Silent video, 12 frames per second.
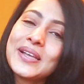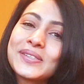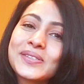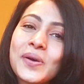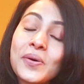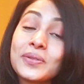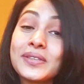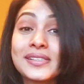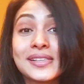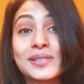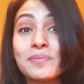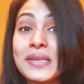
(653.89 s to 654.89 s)
So this
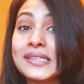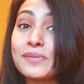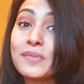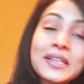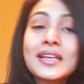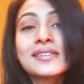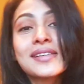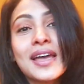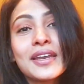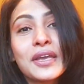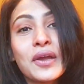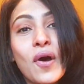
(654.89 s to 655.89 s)
is me, Smitha,
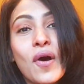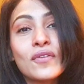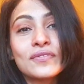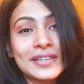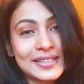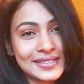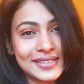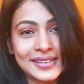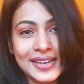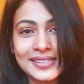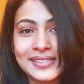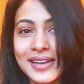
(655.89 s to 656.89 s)
signing off. Until
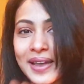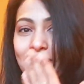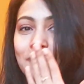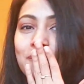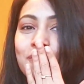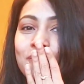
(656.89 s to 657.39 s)
next time.